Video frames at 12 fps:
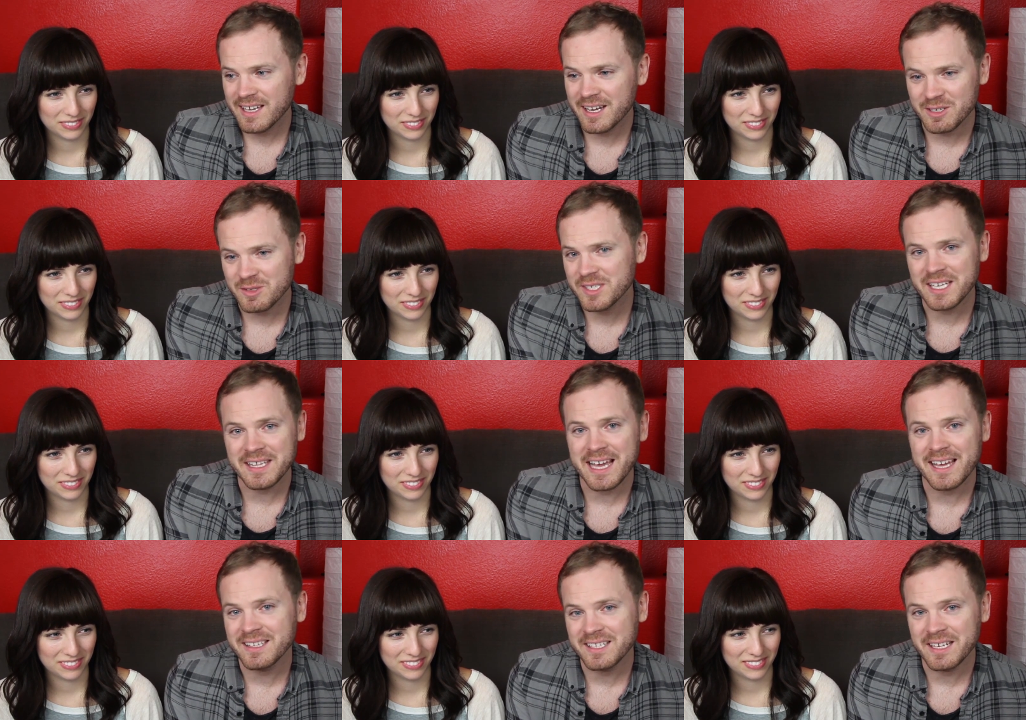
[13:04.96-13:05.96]
Speaker 1: how do you say
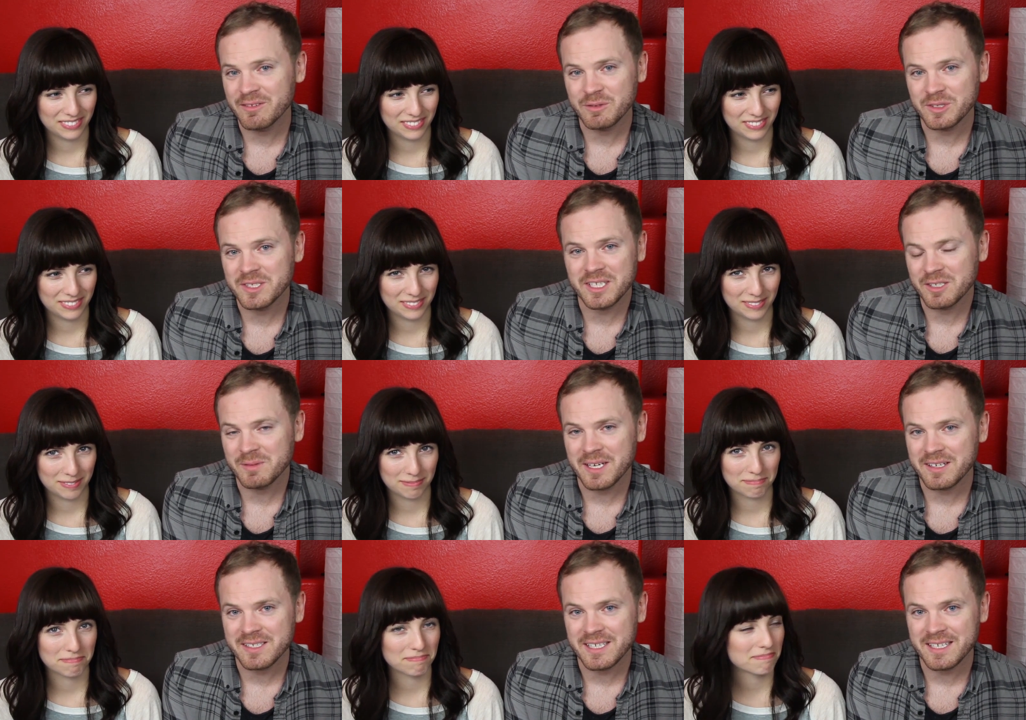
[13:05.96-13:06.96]
that? And then everyone just tells me
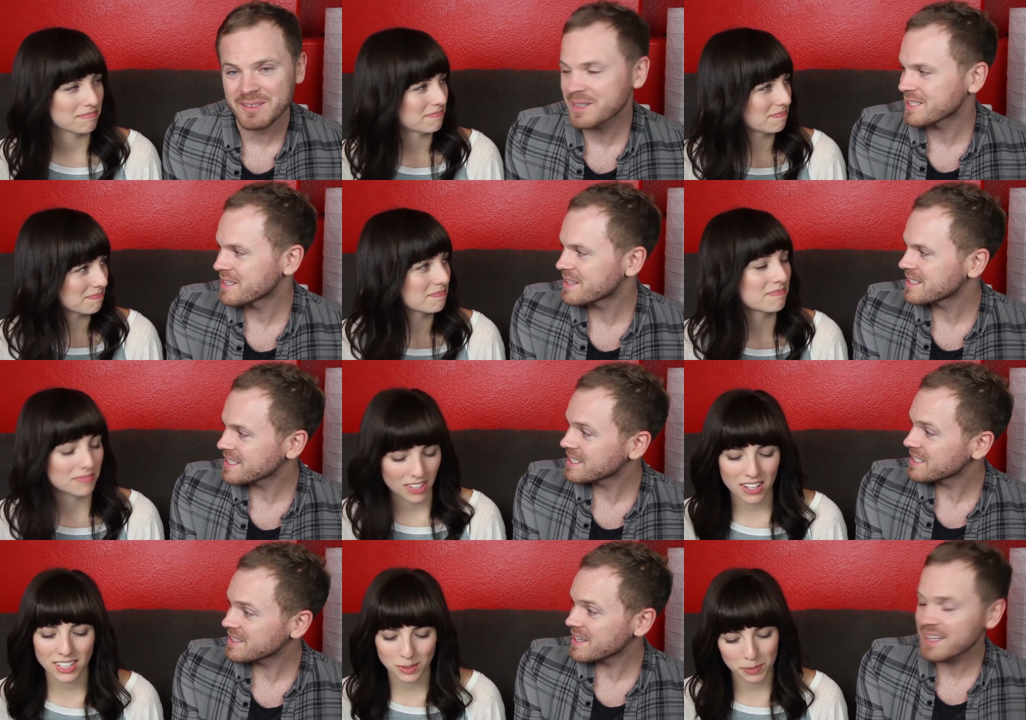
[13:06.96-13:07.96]
how to say the rest of the things I
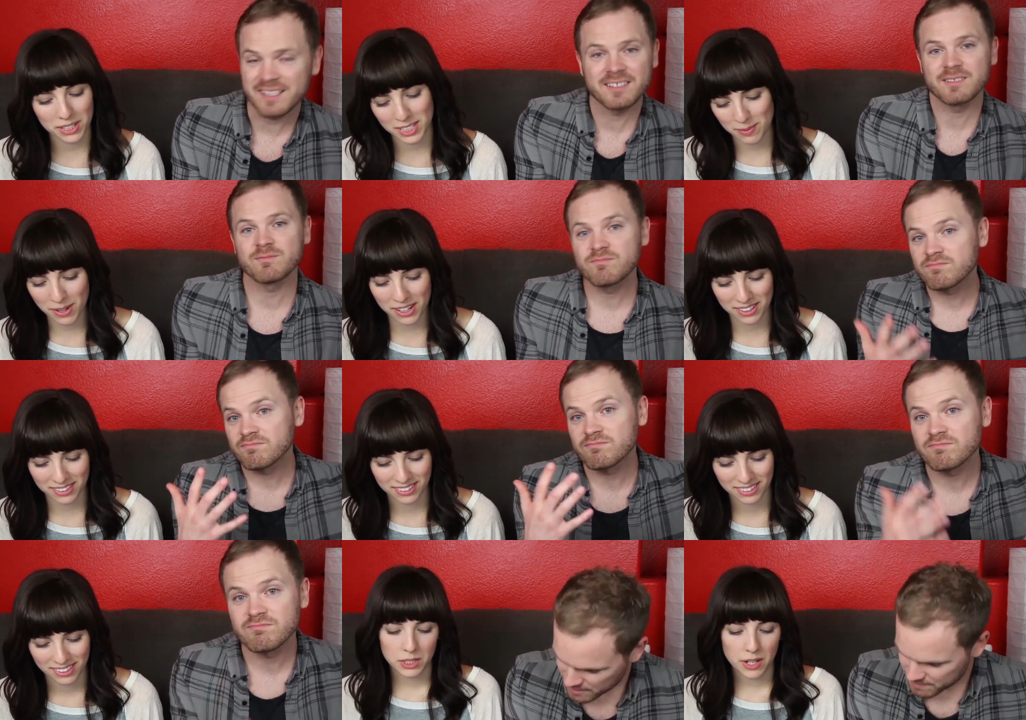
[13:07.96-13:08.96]
Speaker 2: need to say. Oh, that's pretty smart.
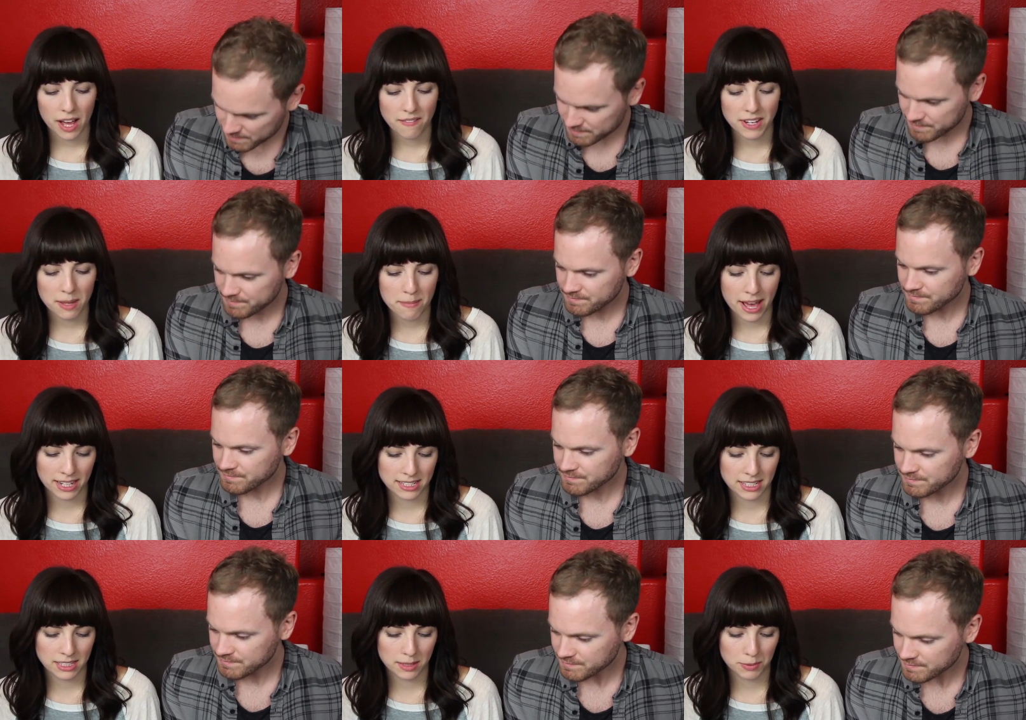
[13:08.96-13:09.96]
Do you have any
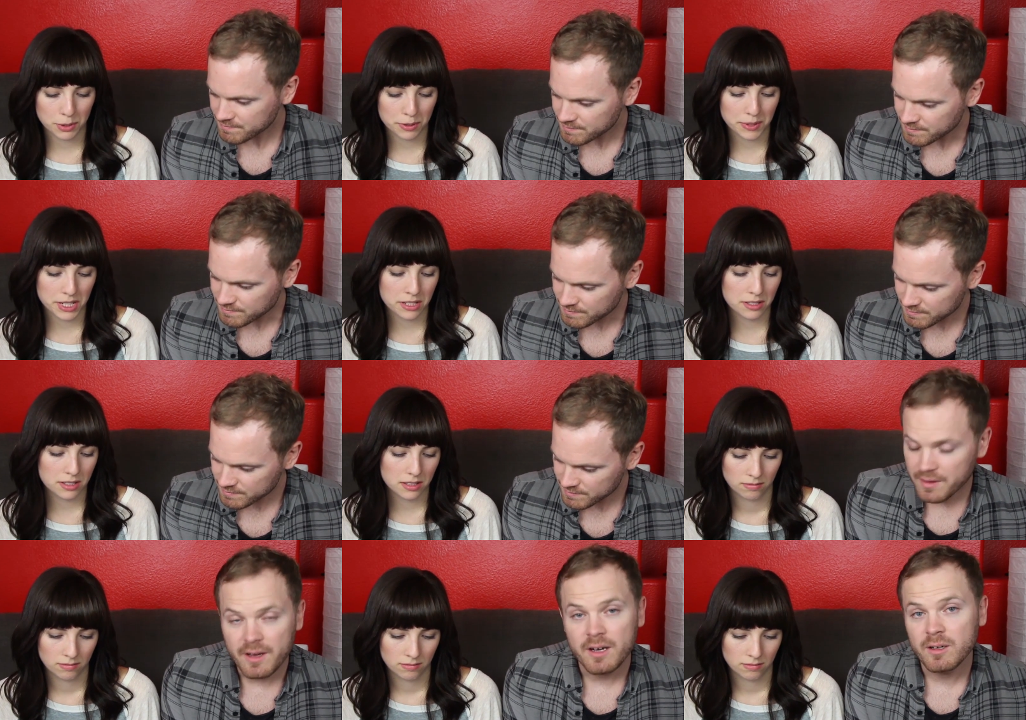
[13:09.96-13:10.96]
magazine
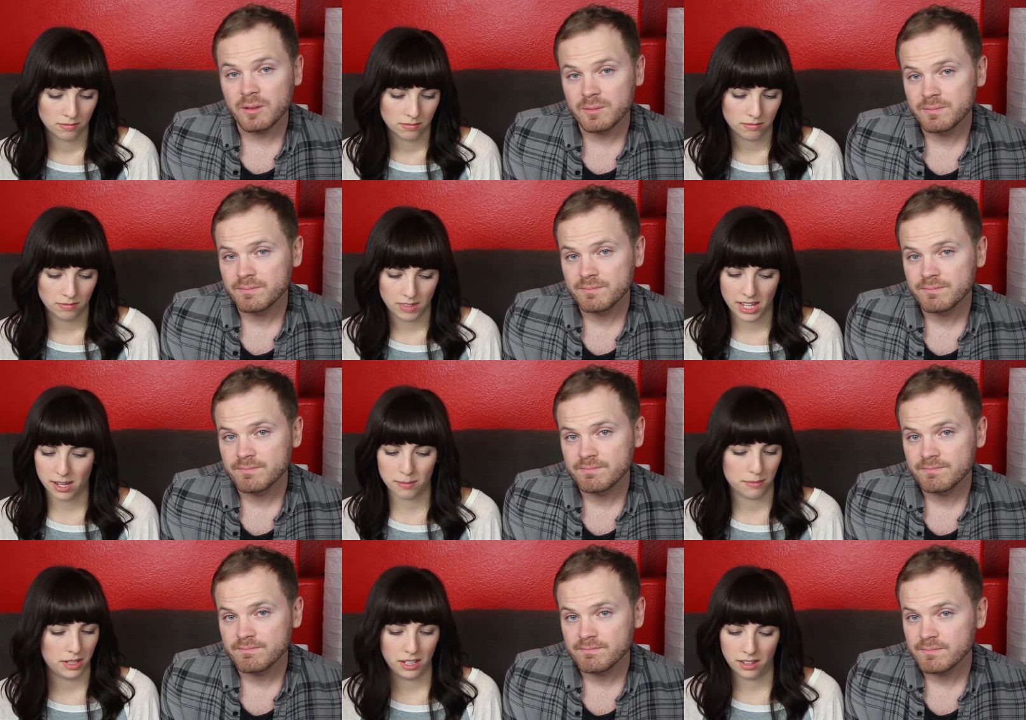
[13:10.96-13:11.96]
subscriptions?
Speaker 1: No.
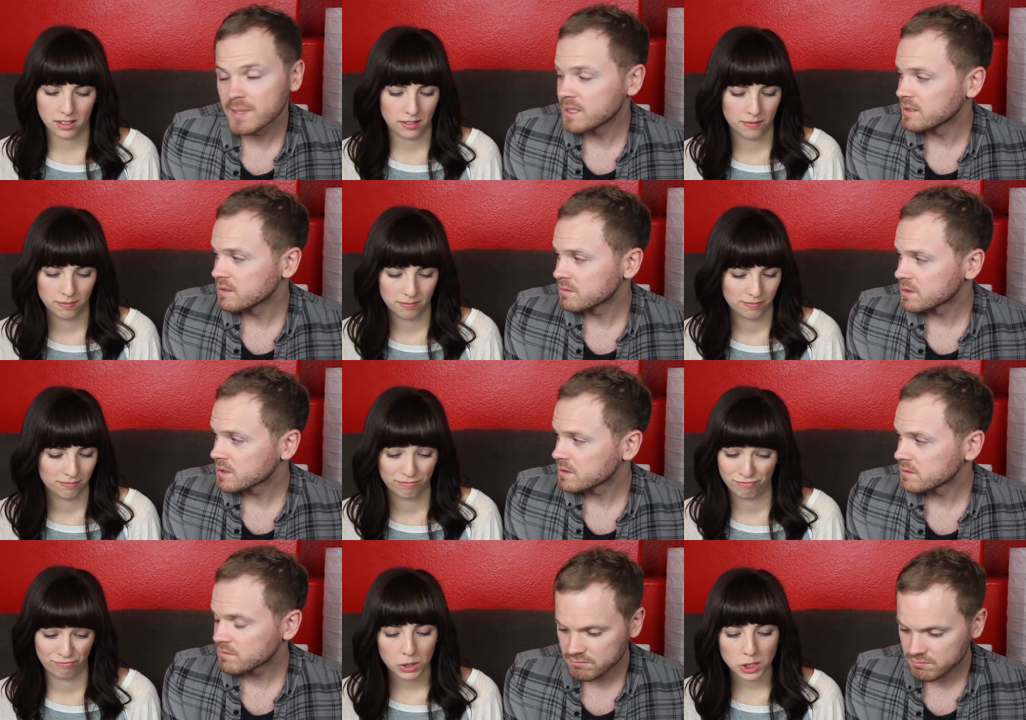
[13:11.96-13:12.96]
Speaker 2: Yeah, me neither. I
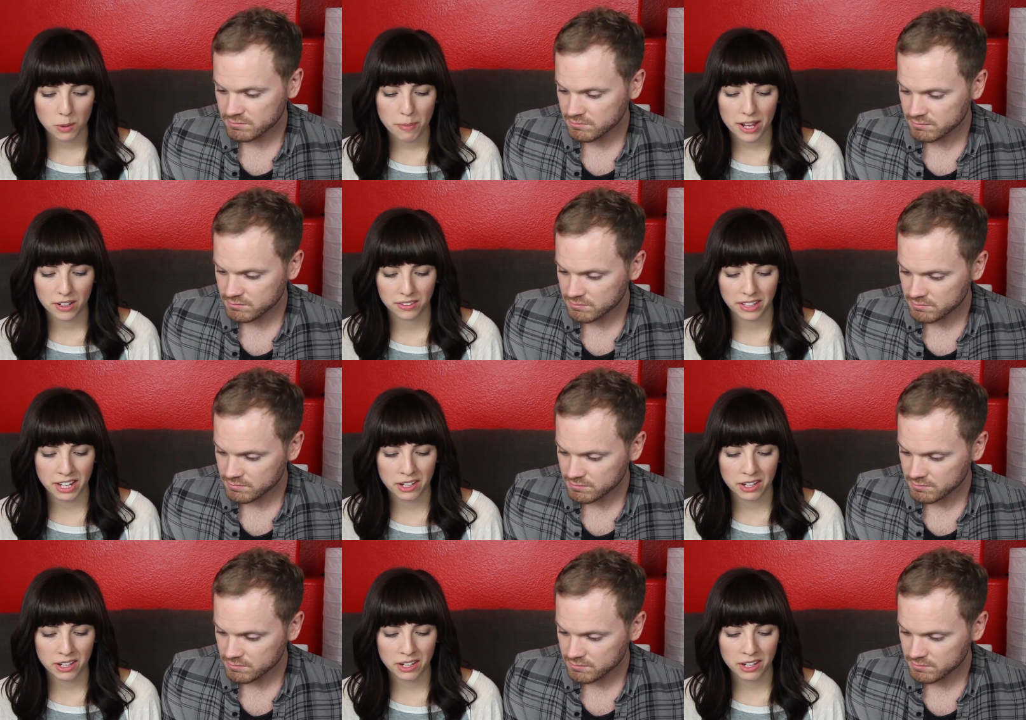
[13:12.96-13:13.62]
don't. Which are better,